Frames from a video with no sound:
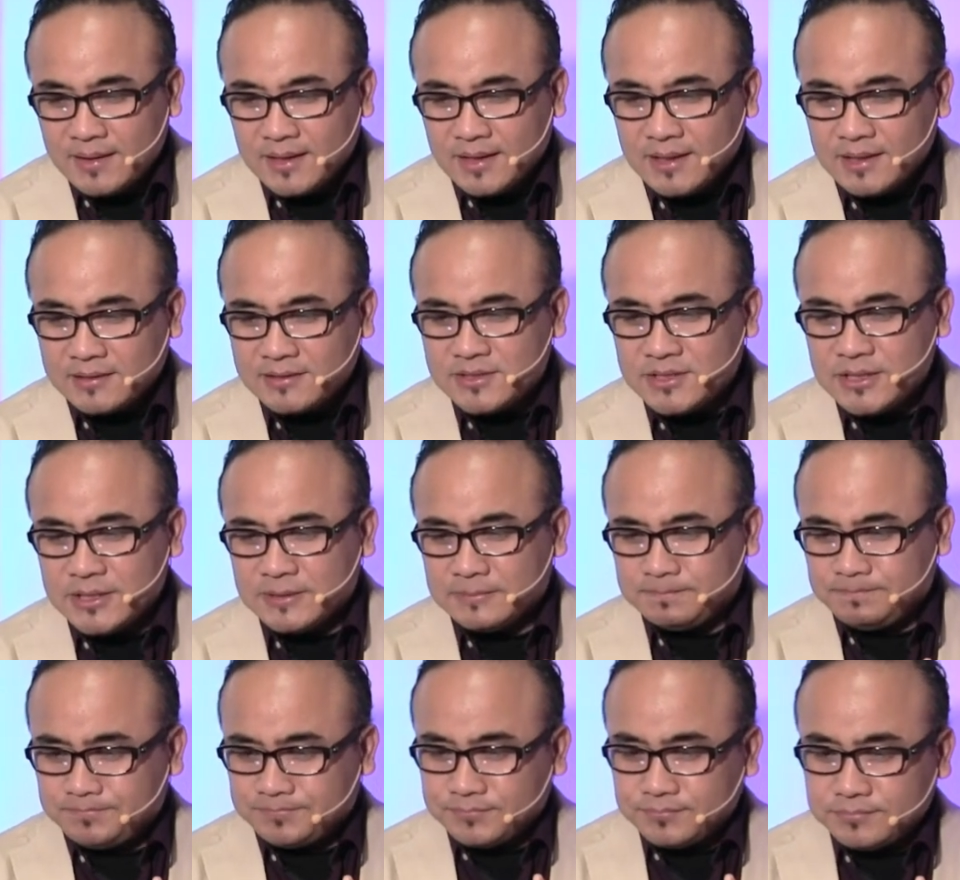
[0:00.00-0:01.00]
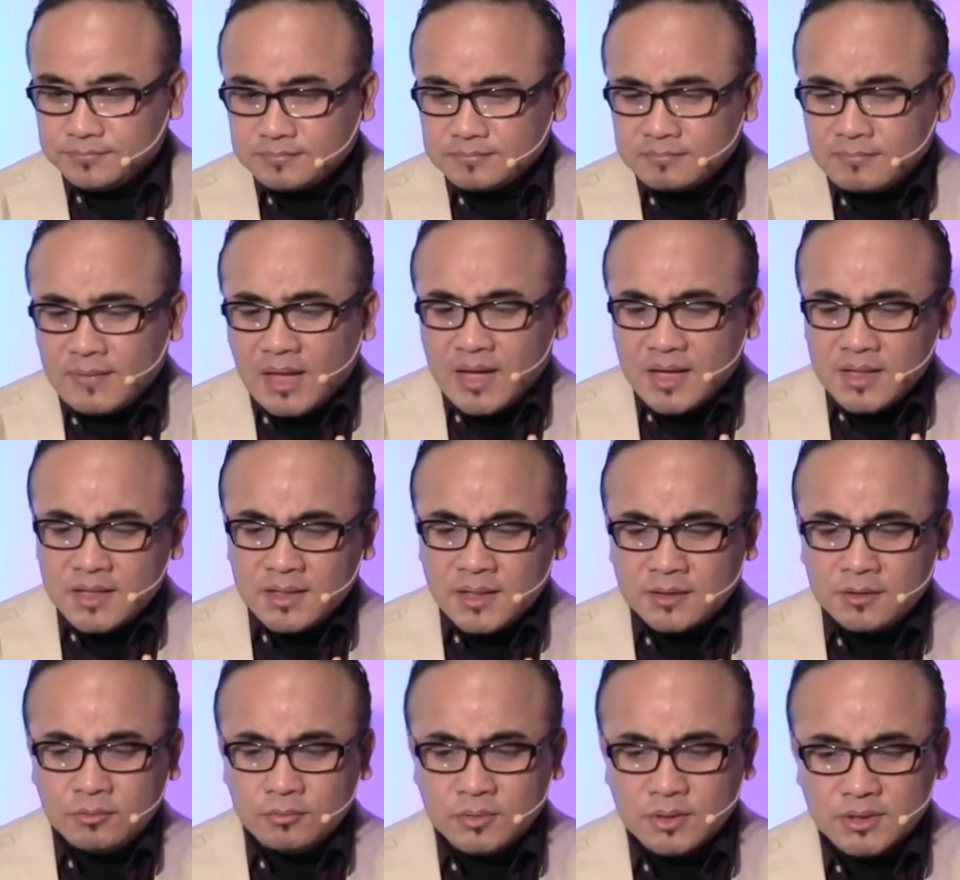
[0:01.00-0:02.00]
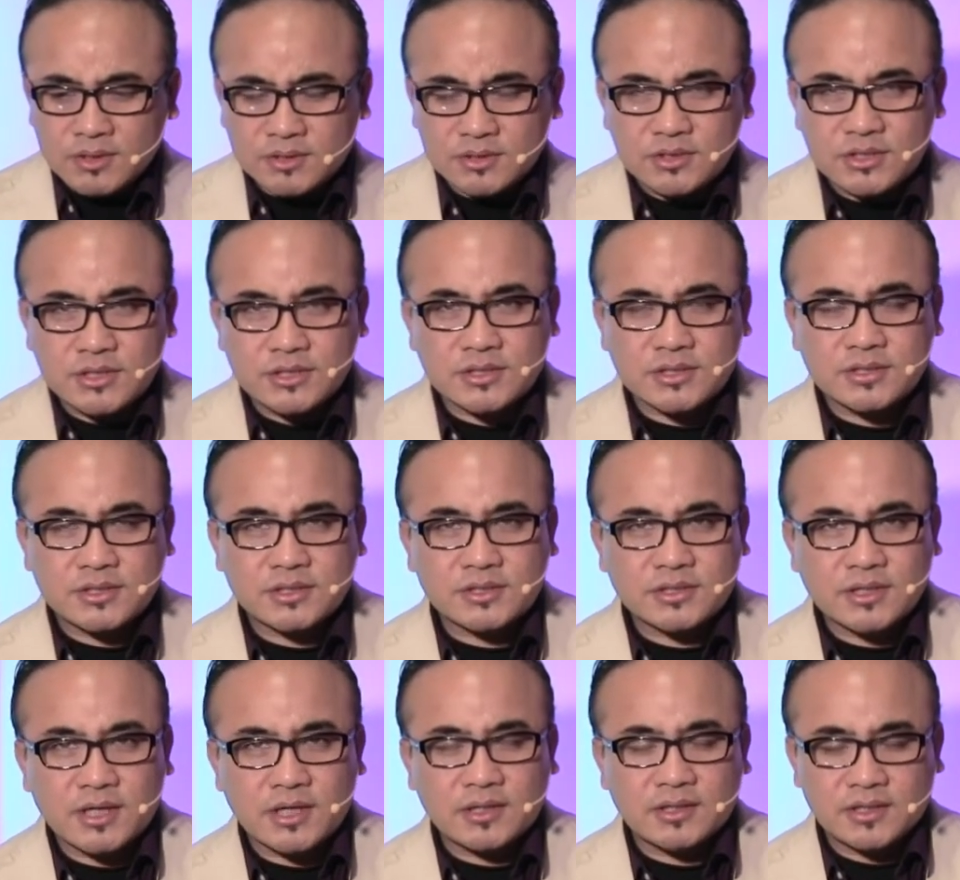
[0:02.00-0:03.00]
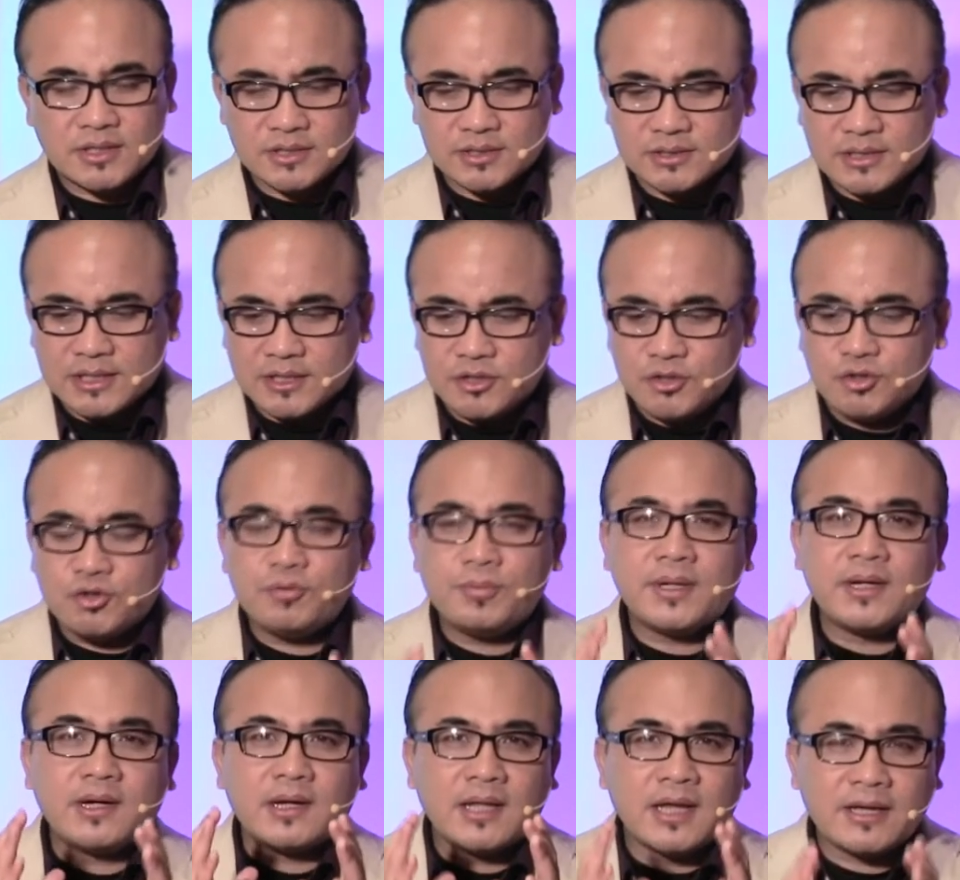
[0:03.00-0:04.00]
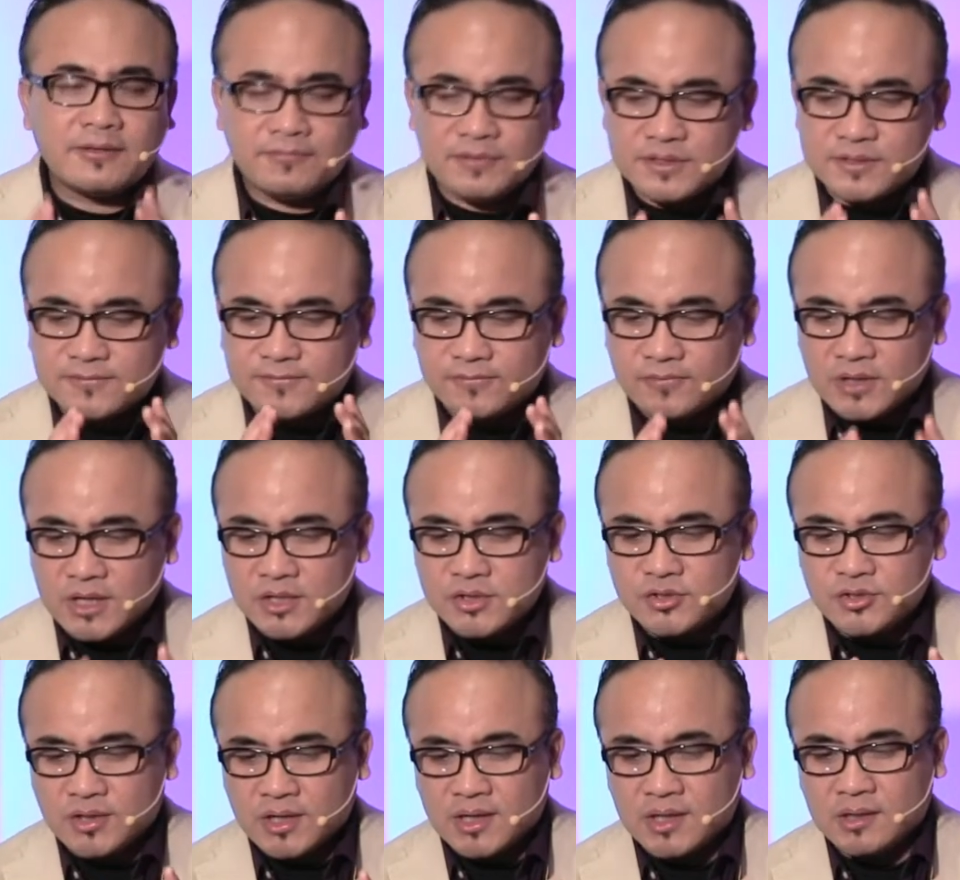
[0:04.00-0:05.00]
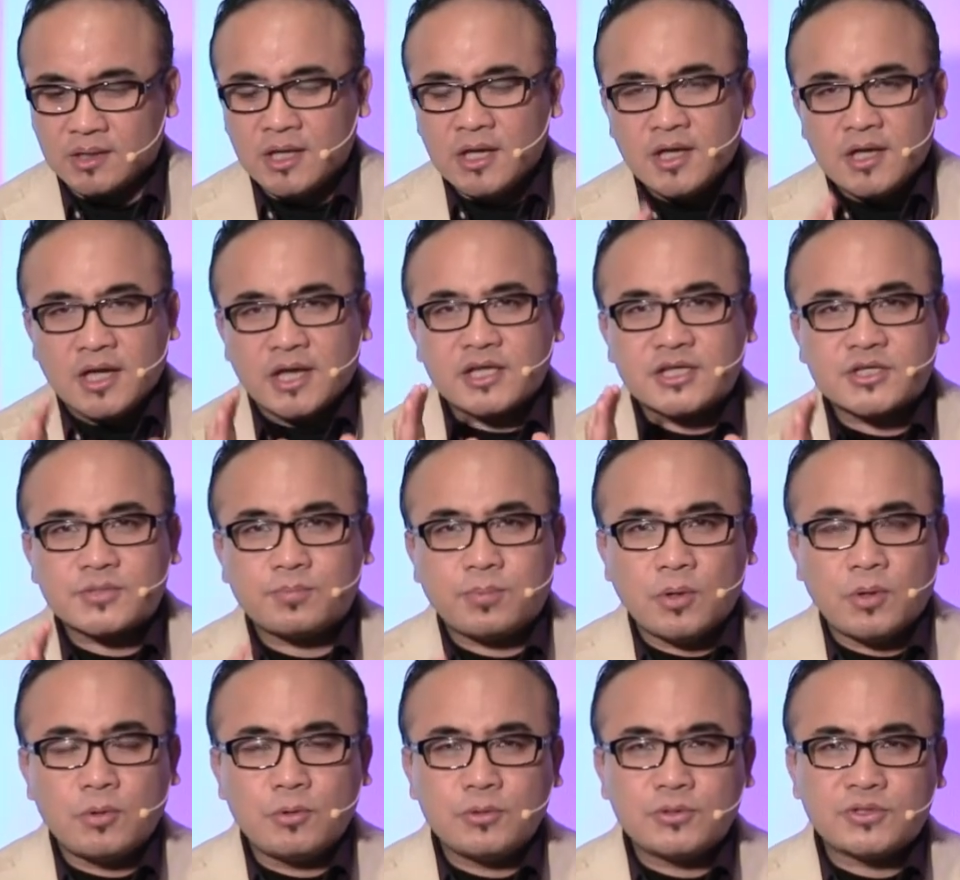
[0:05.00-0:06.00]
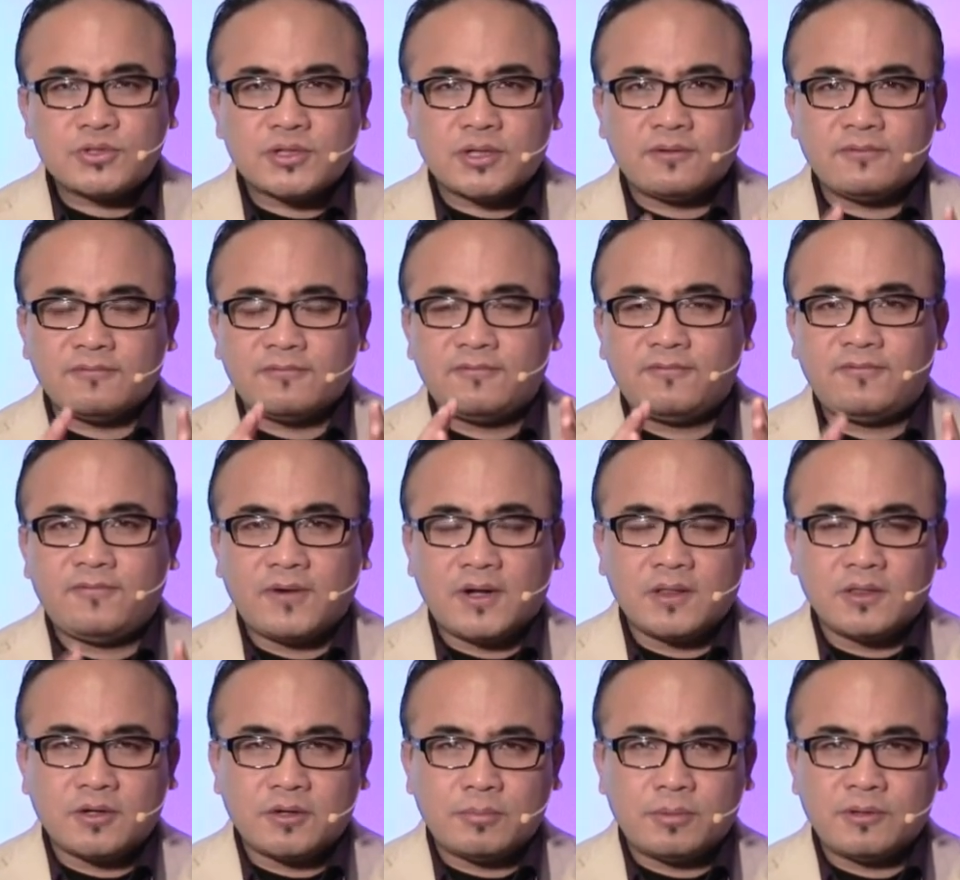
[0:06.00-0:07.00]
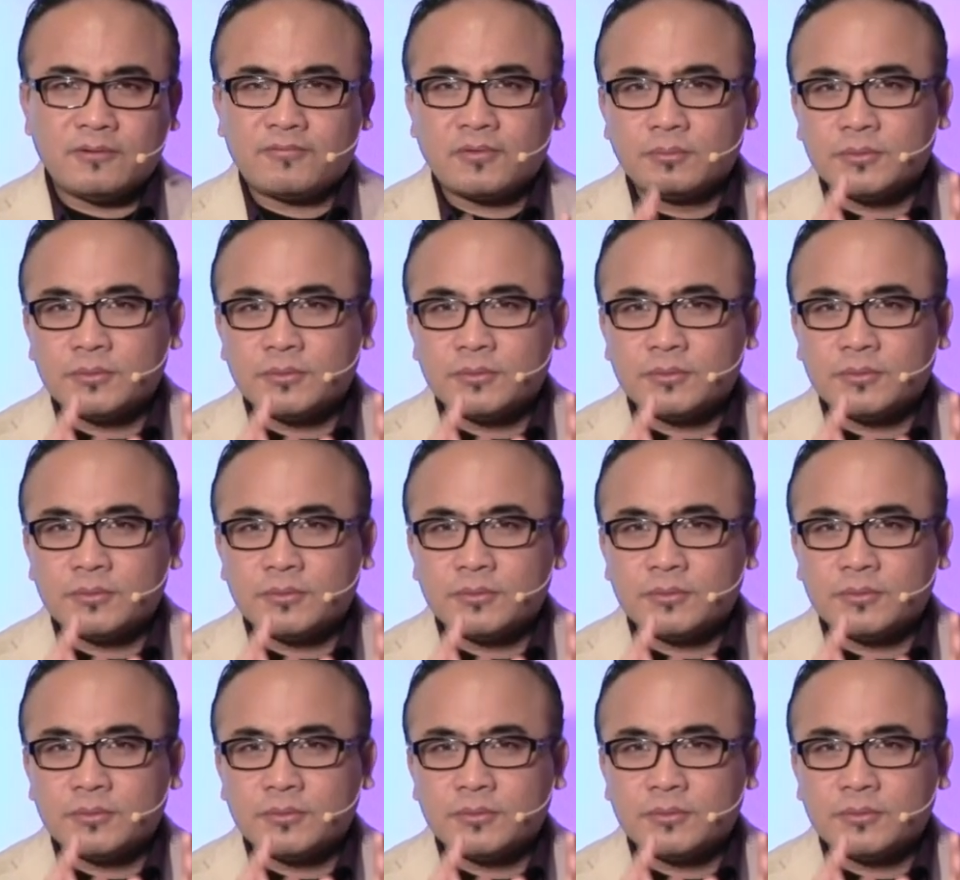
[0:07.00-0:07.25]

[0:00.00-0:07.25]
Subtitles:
And see, in other words, Jesus is saying this, that human life is fragile, exposed and vulnerable.